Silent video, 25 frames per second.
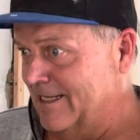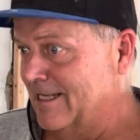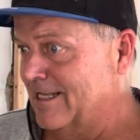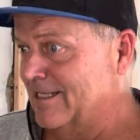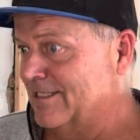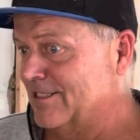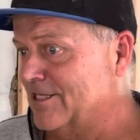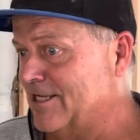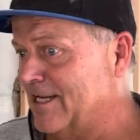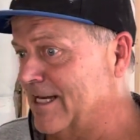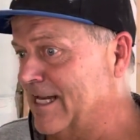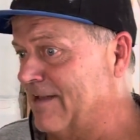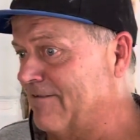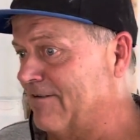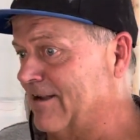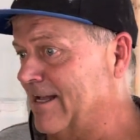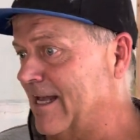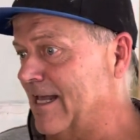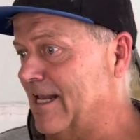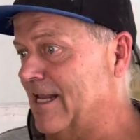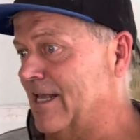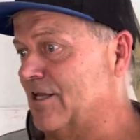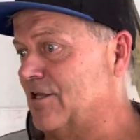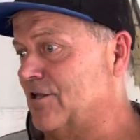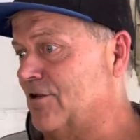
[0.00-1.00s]
But have a guy
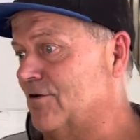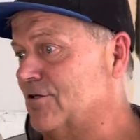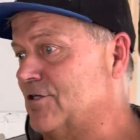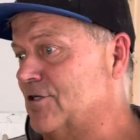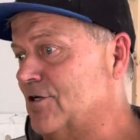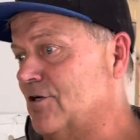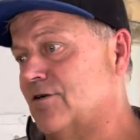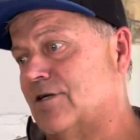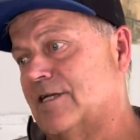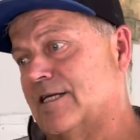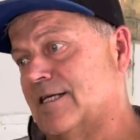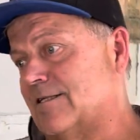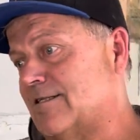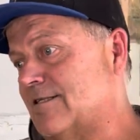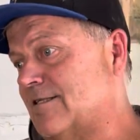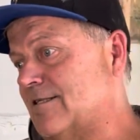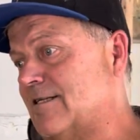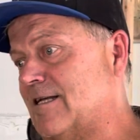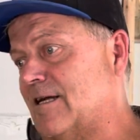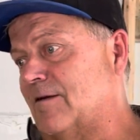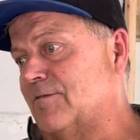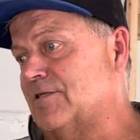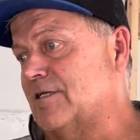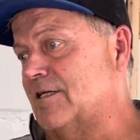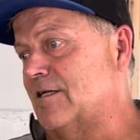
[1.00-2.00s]
like that too that
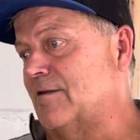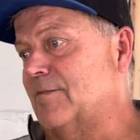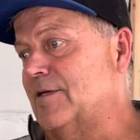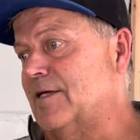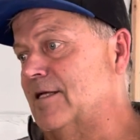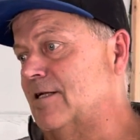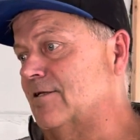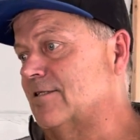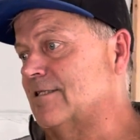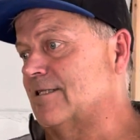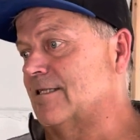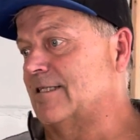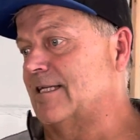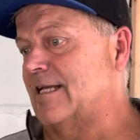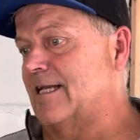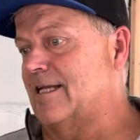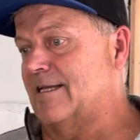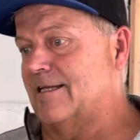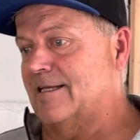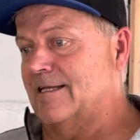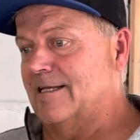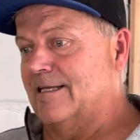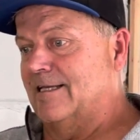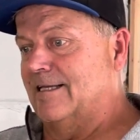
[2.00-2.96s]
comes in the middle and says, hey,